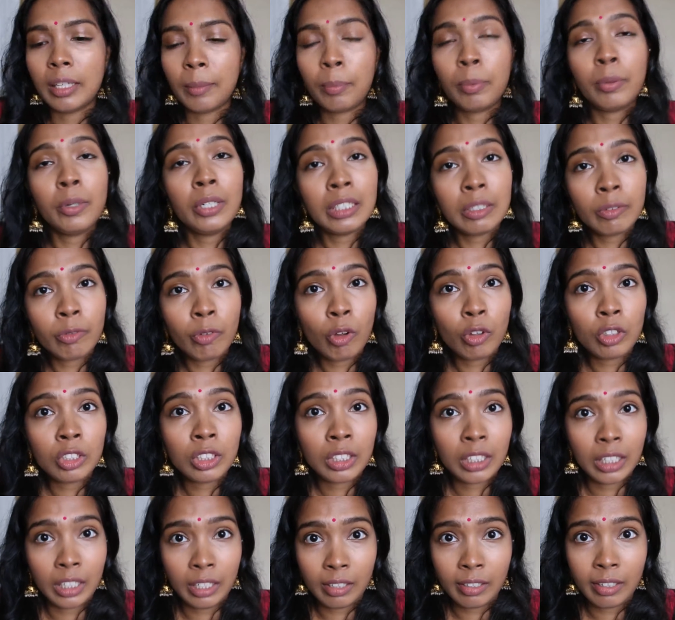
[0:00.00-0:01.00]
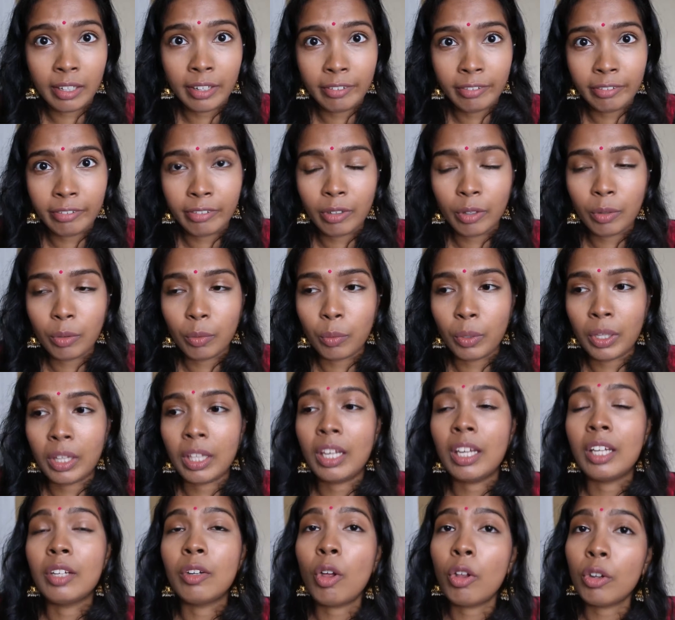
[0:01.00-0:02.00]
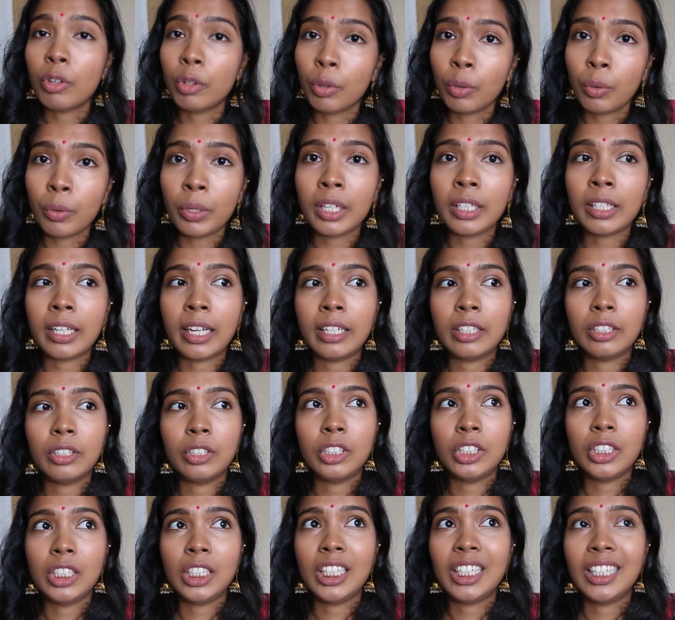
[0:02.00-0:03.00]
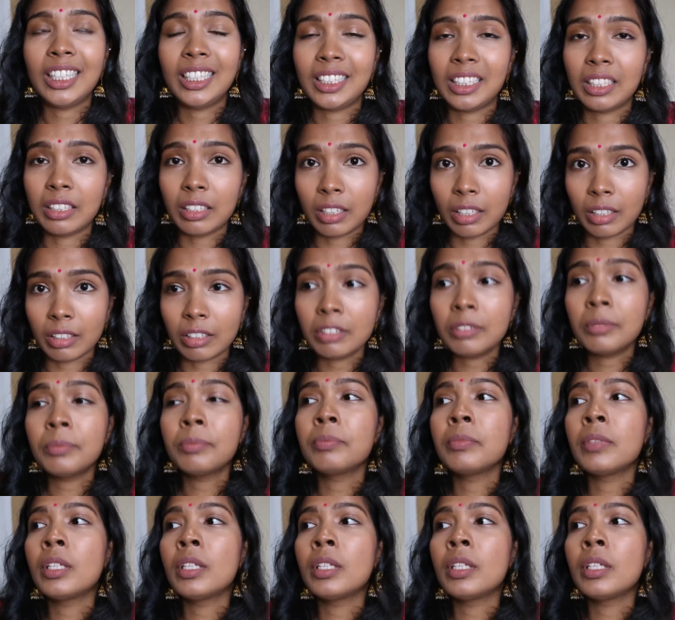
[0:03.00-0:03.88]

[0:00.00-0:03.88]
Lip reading: The prince falls in love with her, not knowing that she is a girl,